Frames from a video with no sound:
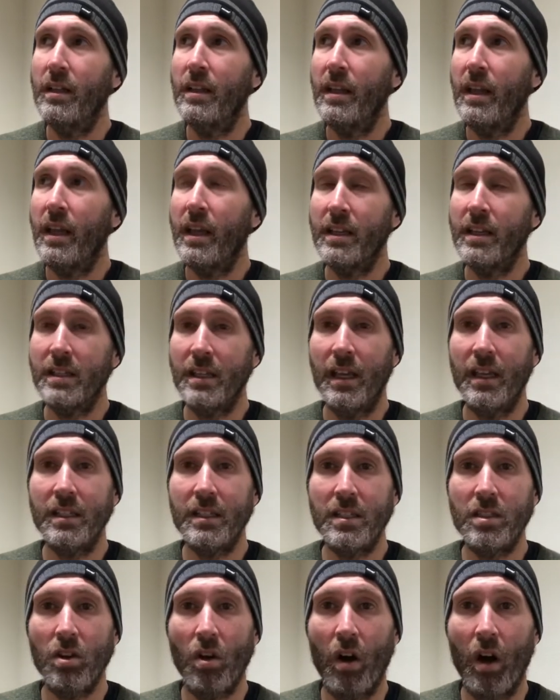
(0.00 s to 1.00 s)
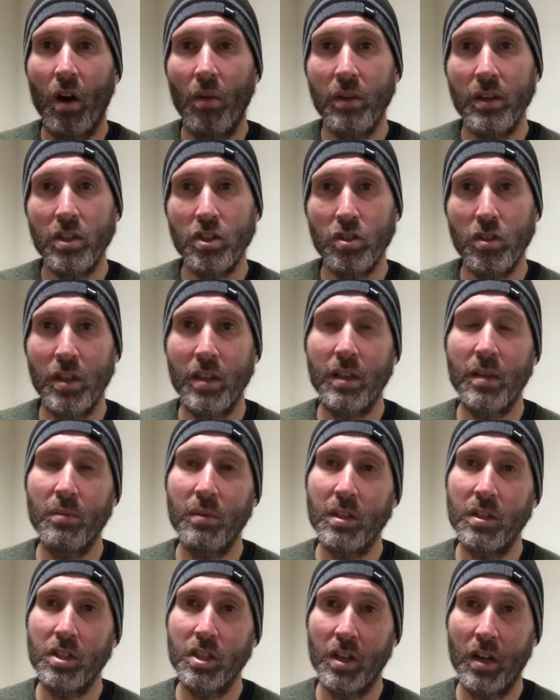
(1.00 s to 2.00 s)
It's to always treat them
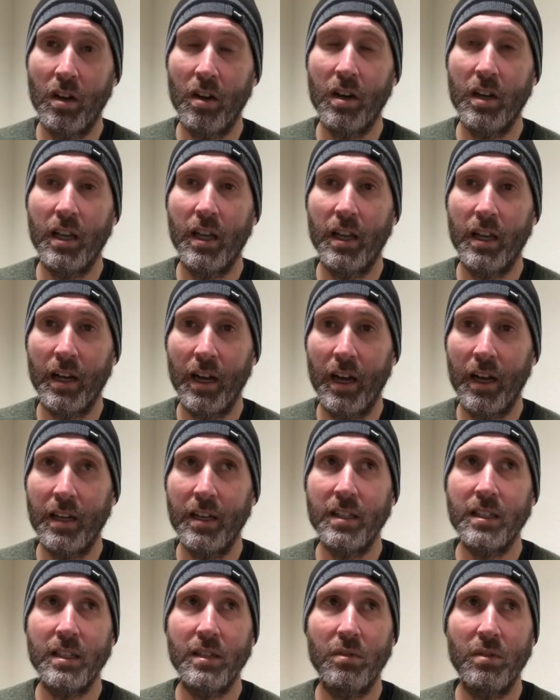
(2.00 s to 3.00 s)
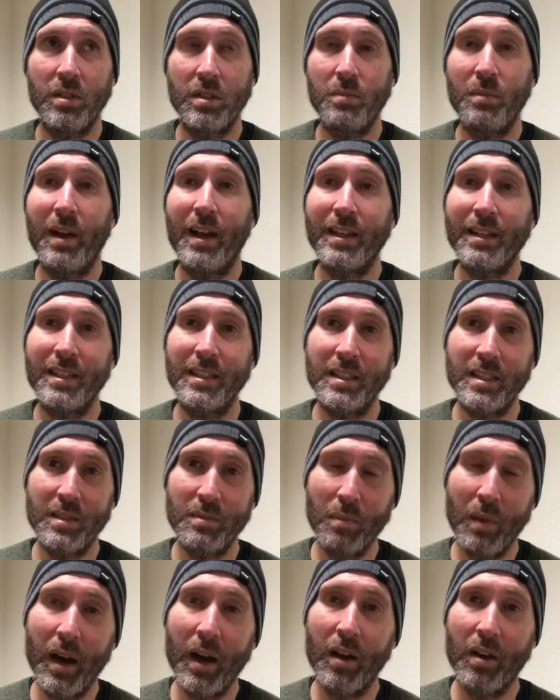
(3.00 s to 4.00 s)
with charity and kindness and respect and
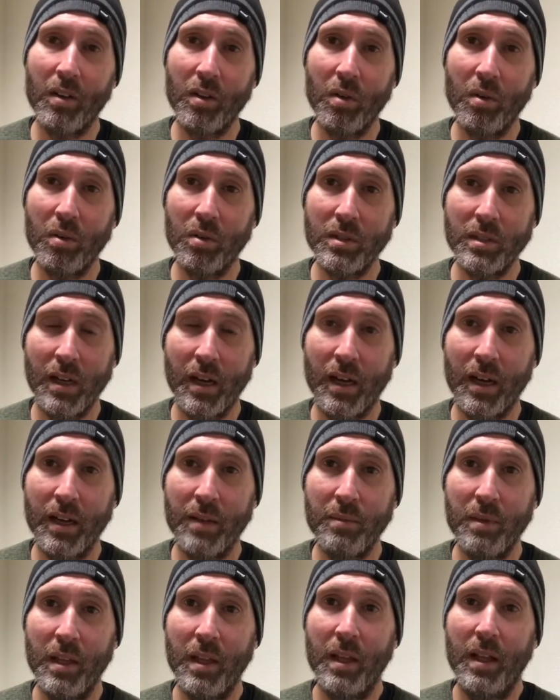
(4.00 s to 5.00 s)
smile the whole time.